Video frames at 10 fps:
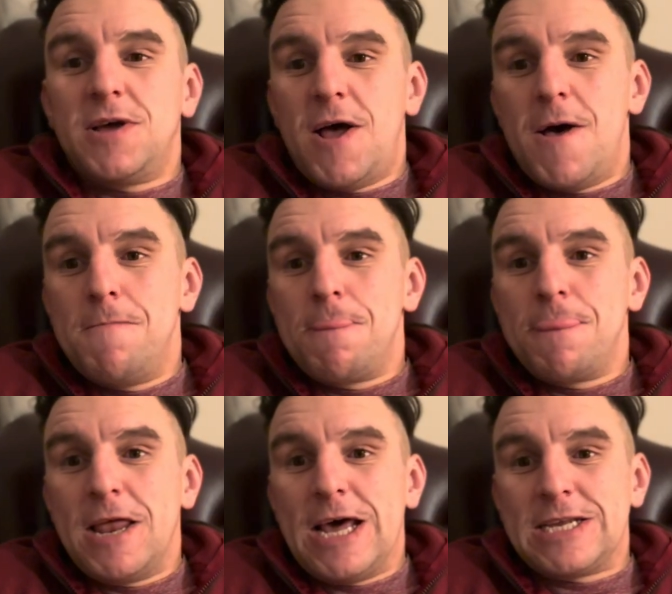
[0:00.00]

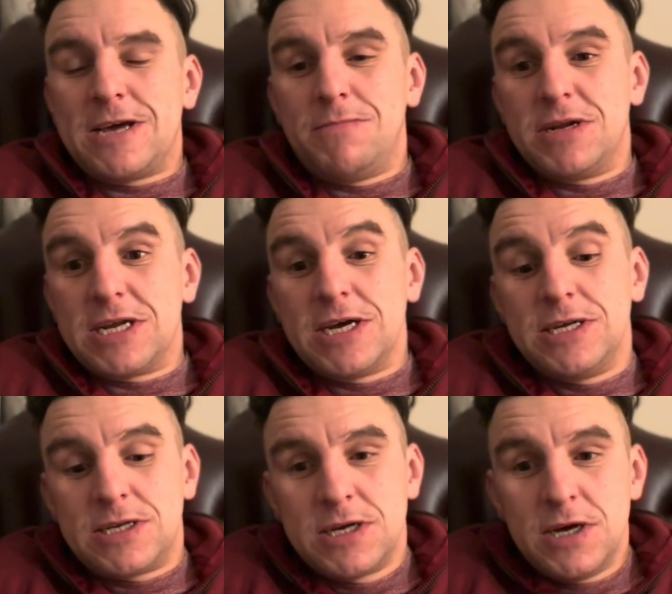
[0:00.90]
the last couple of
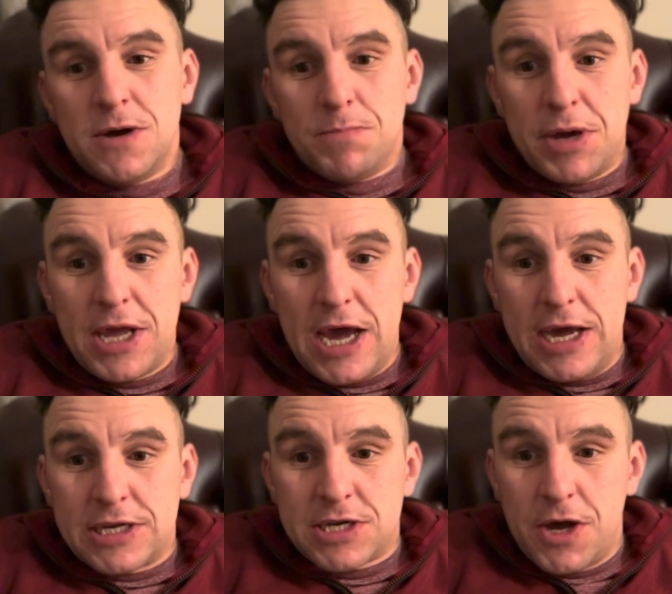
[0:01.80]
days. But if